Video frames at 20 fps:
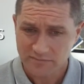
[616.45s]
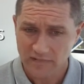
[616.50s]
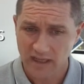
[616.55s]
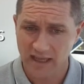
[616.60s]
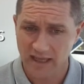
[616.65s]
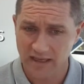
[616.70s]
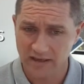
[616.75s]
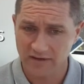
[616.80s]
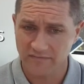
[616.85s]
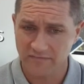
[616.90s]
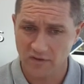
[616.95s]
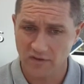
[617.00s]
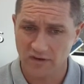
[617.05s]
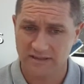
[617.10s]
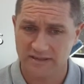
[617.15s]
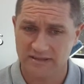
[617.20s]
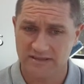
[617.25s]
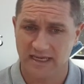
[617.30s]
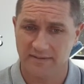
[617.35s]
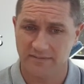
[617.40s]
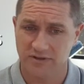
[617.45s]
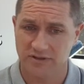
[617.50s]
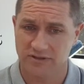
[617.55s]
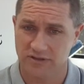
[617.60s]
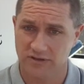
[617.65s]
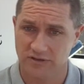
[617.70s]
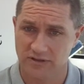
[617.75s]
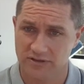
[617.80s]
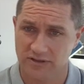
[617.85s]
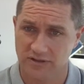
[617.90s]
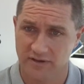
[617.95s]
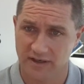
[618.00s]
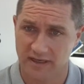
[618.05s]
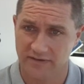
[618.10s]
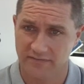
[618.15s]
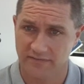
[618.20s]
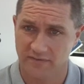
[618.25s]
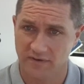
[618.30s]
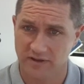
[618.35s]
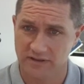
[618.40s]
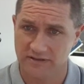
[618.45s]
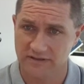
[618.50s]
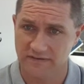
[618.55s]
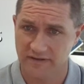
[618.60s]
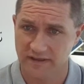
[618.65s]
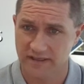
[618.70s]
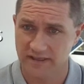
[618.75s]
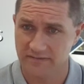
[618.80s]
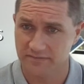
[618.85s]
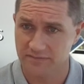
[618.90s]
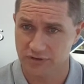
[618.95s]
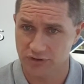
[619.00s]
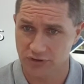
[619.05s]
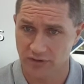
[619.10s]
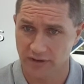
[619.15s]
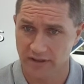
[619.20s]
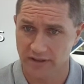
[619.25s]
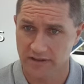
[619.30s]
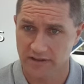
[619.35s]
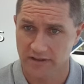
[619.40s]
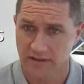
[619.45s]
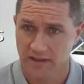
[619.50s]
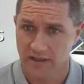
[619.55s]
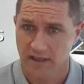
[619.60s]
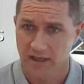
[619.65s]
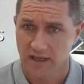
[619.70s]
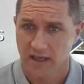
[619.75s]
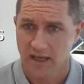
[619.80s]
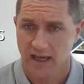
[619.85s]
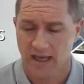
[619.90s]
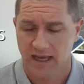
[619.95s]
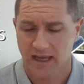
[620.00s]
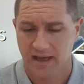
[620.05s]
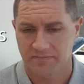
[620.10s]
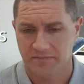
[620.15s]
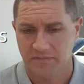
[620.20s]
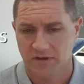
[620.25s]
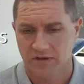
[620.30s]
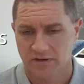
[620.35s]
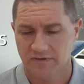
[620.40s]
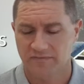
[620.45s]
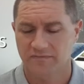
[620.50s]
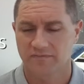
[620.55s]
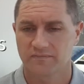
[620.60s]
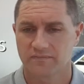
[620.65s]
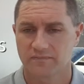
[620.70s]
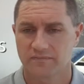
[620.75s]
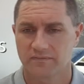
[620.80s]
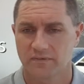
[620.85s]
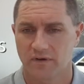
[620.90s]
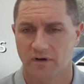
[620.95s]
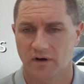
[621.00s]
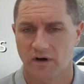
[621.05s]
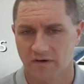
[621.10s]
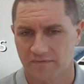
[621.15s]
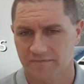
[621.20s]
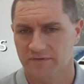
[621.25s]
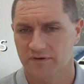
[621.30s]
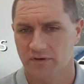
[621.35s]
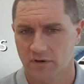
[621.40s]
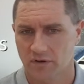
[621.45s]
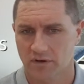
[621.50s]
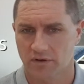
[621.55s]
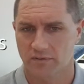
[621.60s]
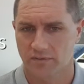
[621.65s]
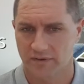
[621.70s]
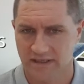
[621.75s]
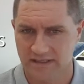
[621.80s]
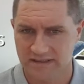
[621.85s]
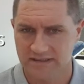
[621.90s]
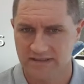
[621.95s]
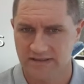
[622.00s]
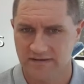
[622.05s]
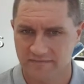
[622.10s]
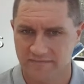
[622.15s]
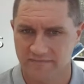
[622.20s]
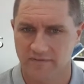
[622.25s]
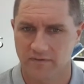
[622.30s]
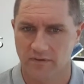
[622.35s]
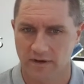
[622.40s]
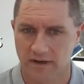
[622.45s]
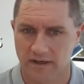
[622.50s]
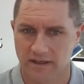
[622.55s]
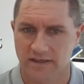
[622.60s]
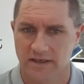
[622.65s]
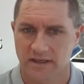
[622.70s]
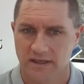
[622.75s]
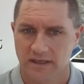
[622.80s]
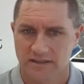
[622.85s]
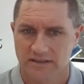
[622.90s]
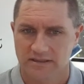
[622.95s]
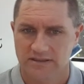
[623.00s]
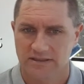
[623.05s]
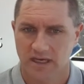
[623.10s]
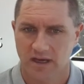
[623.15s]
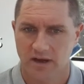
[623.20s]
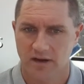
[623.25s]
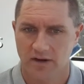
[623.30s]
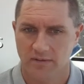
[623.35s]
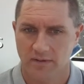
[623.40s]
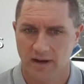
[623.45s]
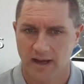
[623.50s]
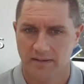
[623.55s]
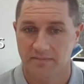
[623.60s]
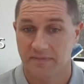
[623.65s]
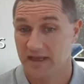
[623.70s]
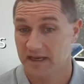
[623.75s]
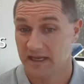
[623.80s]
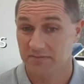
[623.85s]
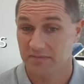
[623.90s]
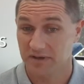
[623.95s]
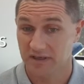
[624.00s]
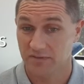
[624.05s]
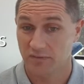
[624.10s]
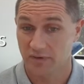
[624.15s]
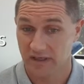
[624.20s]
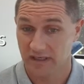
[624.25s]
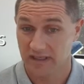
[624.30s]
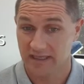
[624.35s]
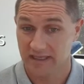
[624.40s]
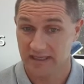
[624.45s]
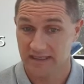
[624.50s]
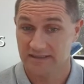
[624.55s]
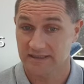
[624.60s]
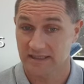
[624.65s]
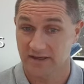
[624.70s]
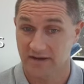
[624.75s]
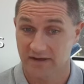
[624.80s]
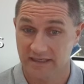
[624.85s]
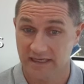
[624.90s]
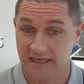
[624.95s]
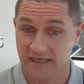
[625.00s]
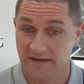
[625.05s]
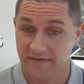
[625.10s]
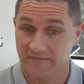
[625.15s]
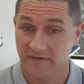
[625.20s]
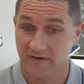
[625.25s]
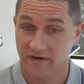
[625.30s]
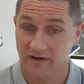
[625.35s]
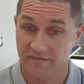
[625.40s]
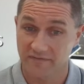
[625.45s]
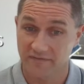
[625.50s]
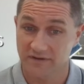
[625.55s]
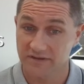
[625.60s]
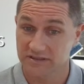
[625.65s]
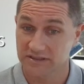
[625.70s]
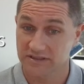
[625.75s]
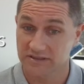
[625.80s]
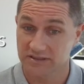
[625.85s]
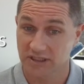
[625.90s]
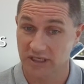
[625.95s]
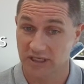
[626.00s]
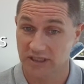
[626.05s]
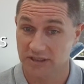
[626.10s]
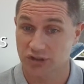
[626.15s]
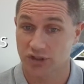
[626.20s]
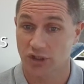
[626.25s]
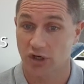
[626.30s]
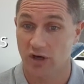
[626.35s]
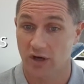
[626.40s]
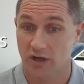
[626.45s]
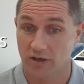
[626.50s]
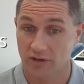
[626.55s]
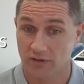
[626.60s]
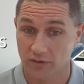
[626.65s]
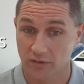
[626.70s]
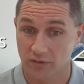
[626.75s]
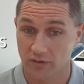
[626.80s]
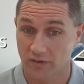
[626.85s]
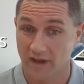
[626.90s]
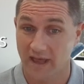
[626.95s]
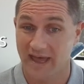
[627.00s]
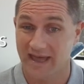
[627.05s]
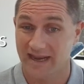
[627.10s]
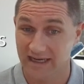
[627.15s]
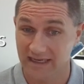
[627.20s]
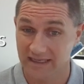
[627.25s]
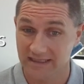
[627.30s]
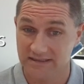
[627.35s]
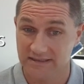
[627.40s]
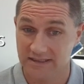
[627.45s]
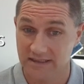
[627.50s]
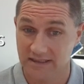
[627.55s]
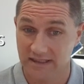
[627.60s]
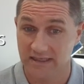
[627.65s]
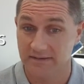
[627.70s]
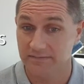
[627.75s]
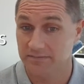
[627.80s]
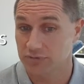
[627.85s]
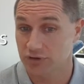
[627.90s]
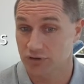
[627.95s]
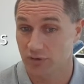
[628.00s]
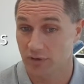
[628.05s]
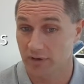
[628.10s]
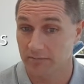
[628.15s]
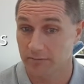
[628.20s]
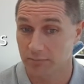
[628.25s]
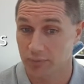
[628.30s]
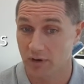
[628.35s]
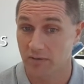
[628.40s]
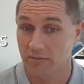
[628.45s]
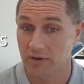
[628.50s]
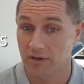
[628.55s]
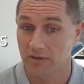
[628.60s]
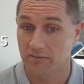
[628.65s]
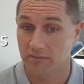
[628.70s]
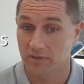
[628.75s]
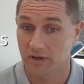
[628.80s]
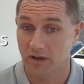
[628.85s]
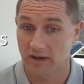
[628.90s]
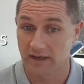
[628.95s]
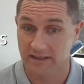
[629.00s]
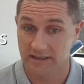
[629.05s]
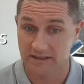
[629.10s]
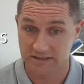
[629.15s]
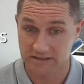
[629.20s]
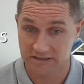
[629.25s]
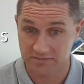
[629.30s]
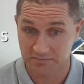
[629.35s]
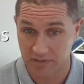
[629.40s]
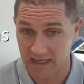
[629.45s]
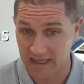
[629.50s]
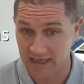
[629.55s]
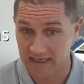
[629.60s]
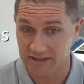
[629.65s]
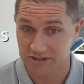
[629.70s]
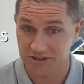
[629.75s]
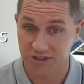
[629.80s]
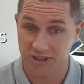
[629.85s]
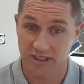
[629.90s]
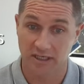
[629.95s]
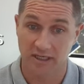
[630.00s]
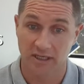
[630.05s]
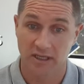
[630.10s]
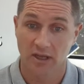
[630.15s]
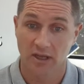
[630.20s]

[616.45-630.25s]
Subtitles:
and you've got established osteoarthritis at the hip joint, you've often got a reason for it. So that can be really easily identified. For instance, a childhood or adolescent hip joint problem like dysplasia